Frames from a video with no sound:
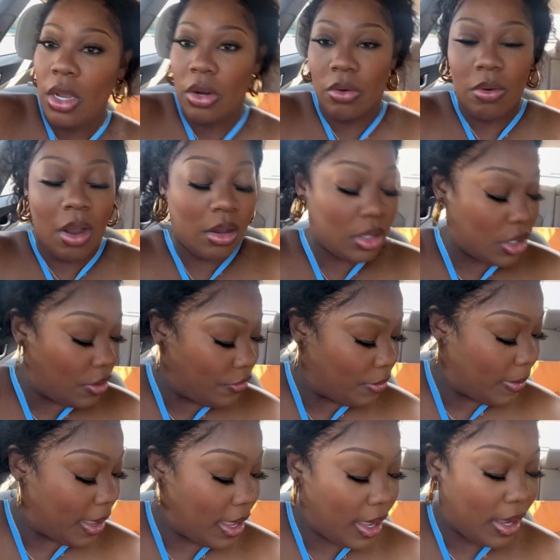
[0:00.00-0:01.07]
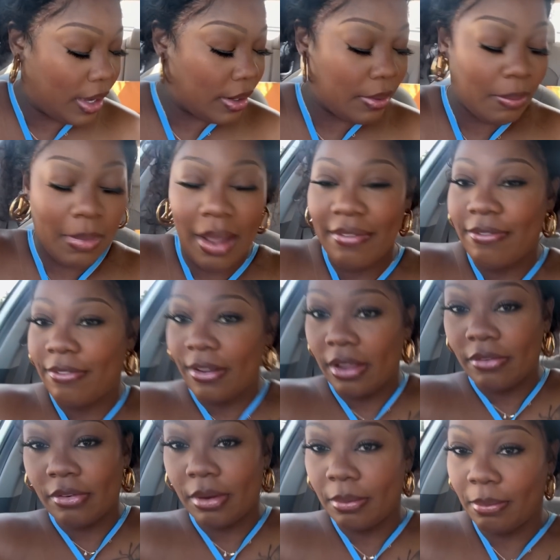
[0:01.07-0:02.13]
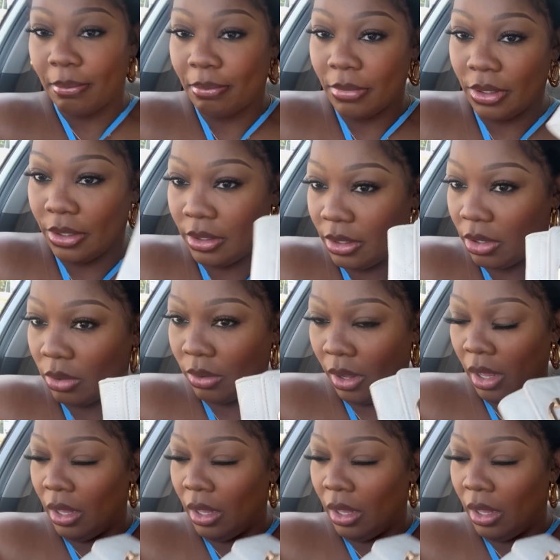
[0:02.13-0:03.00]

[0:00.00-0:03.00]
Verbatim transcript: crossover bag my favorite little